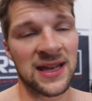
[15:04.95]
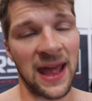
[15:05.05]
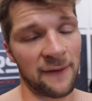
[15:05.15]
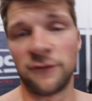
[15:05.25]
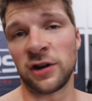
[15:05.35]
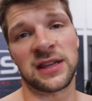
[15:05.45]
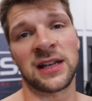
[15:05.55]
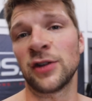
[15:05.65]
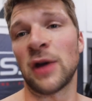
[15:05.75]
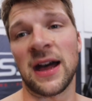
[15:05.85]

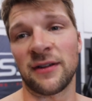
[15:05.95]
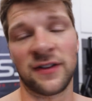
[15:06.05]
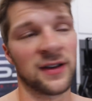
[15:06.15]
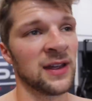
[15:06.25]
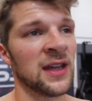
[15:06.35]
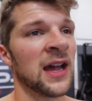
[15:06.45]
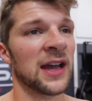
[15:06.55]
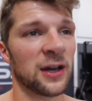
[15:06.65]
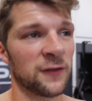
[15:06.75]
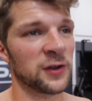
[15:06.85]
everything you have.
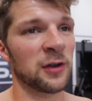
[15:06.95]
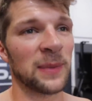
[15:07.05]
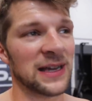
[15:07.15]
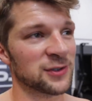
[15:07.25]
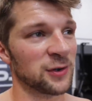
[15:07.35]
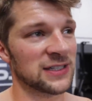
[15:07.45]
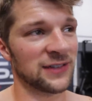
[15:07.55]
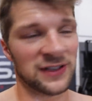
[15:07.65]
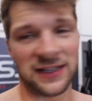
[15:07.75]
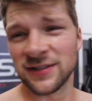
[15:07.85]
And after doing back squats and
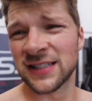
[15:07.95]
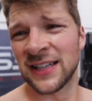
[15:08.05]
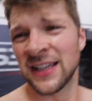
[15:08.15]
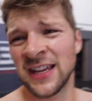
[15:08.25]
everything else,